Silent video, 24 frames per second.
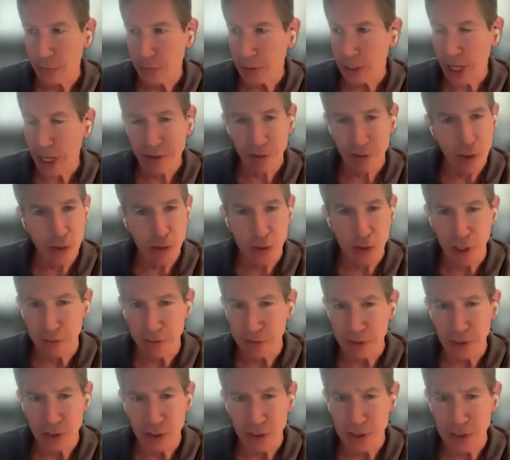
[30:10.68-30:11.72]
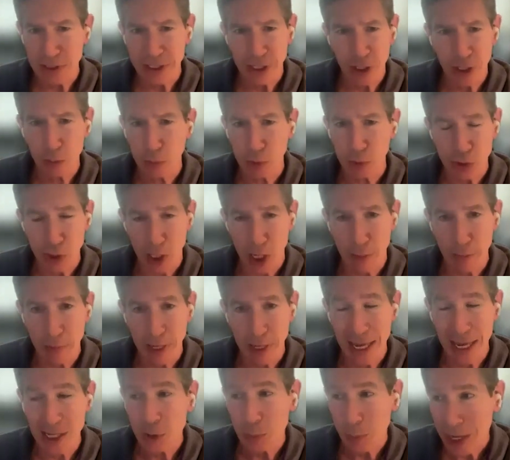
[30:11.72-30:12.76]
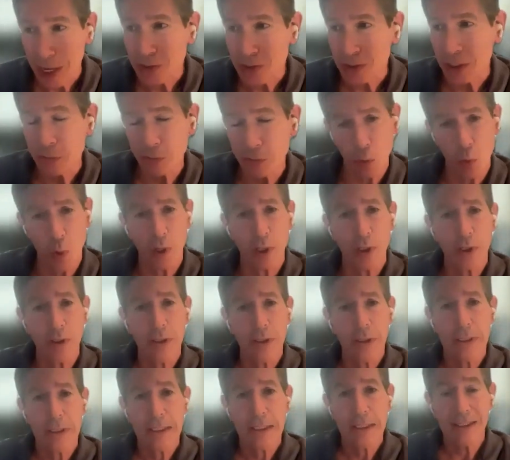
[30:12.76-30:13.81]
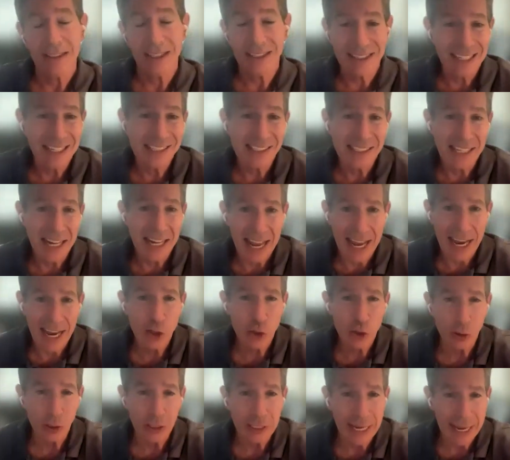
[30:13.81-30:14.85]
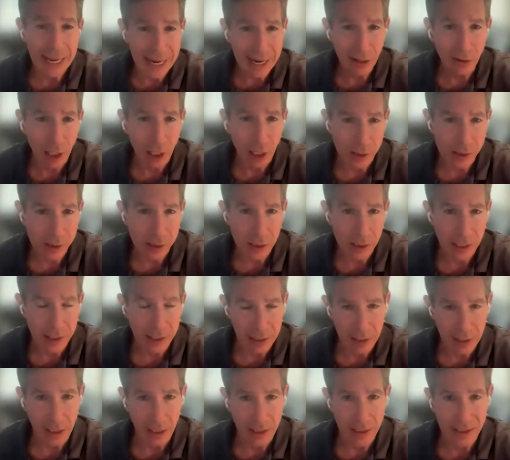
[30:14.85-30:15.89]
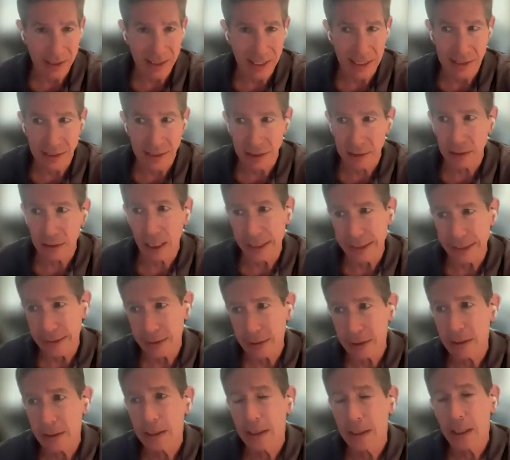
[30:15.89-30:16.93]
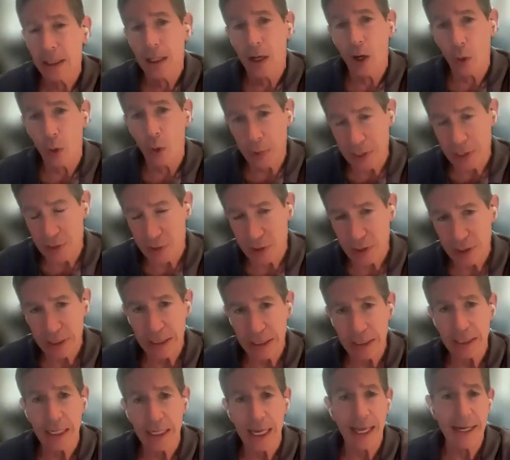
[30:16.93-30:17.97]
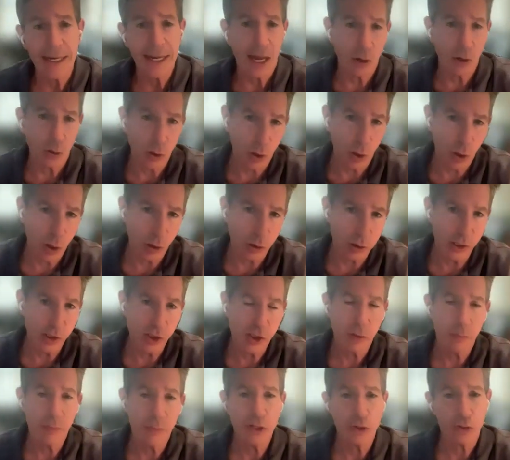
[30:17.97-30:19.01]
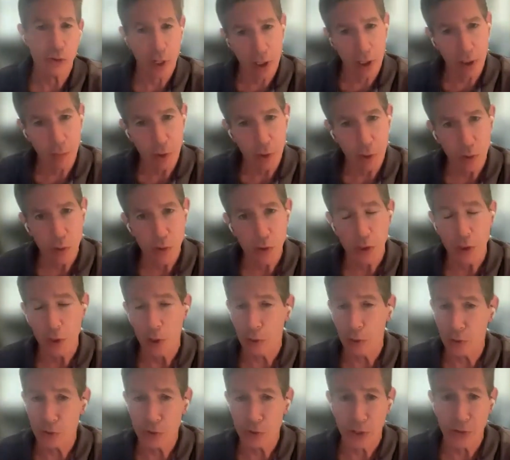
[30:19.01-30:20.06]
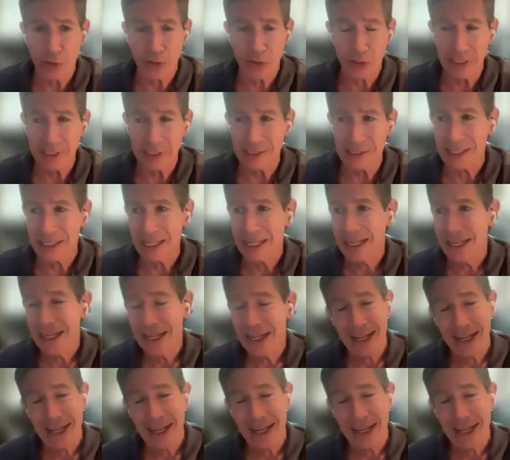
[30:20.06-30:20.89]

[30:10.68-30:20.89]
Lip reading: For a lot of other stuff, it does a terrible job, especially for the things that actually ail us in the United States, like obesity and alcoholism and drug abuse and all those other things.